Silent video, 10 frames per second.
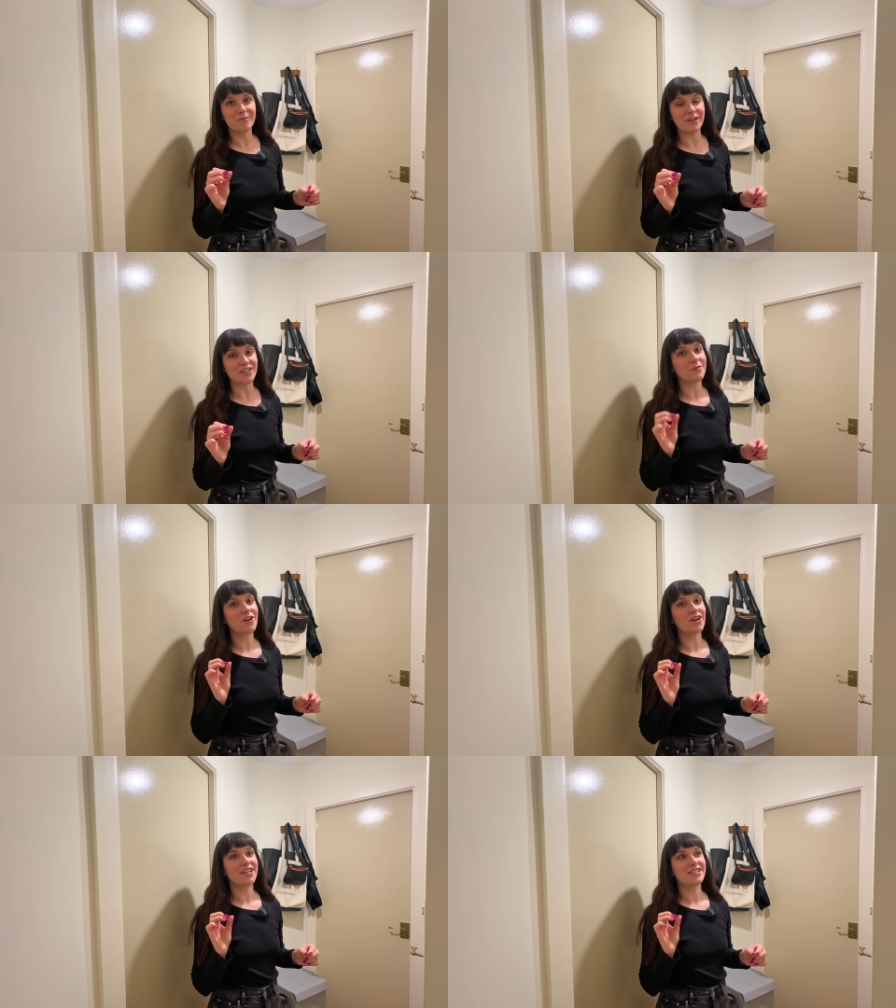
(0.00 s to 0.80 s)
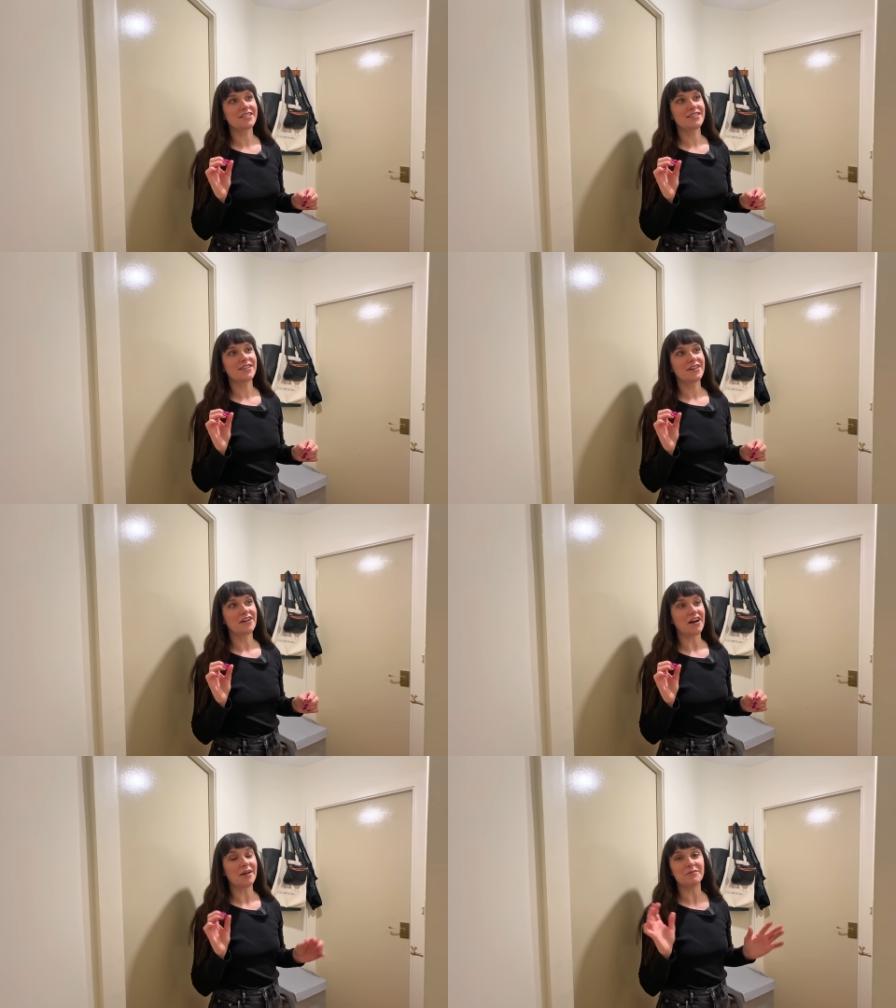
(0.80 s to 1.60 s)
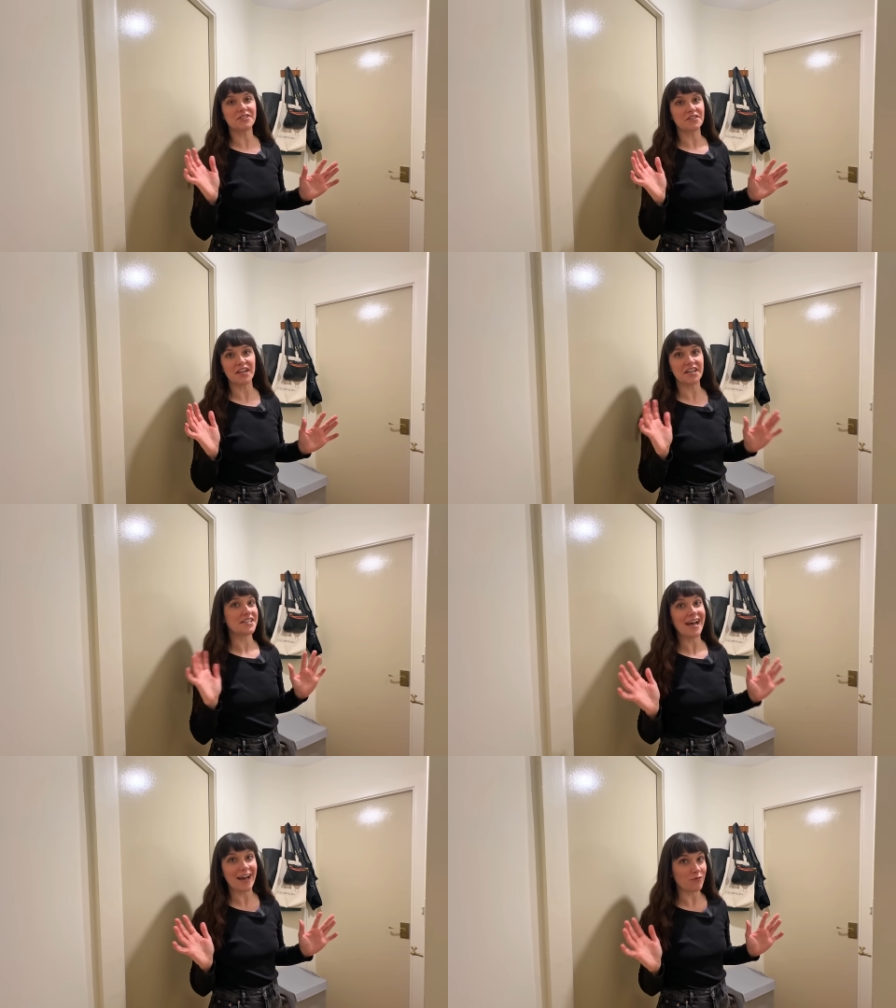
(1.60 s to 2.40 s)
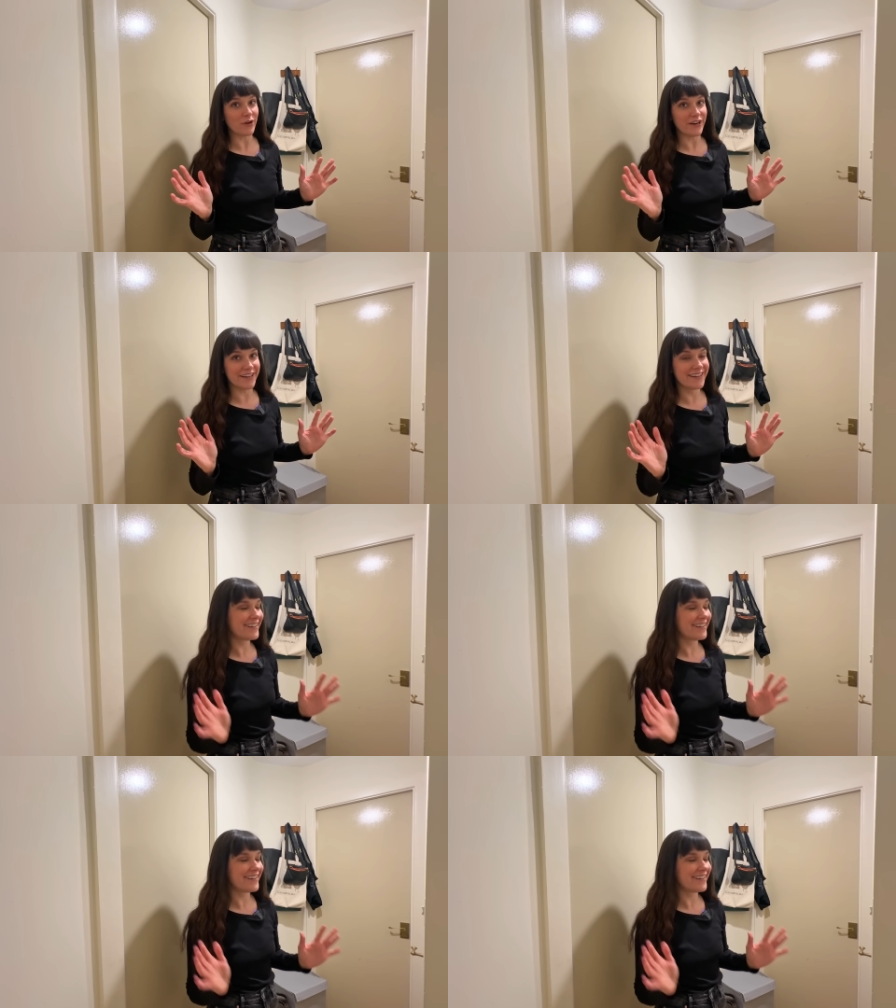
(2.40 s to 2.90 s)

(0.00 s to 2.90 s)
but to be honest, I'm just delighted to have one.